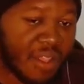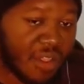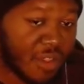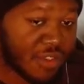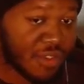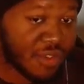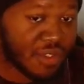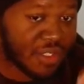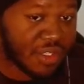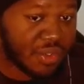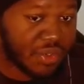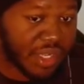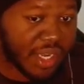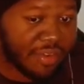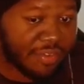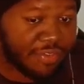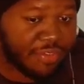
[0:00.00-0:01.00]
also see you
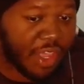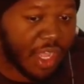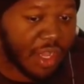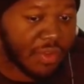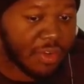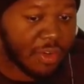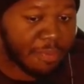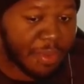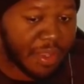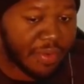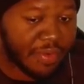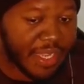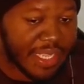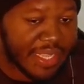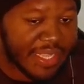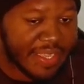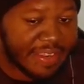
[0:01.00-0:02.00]
got a follower pick
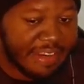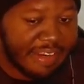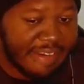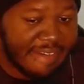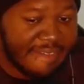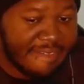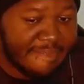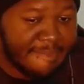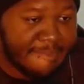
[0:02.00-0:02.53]
right there.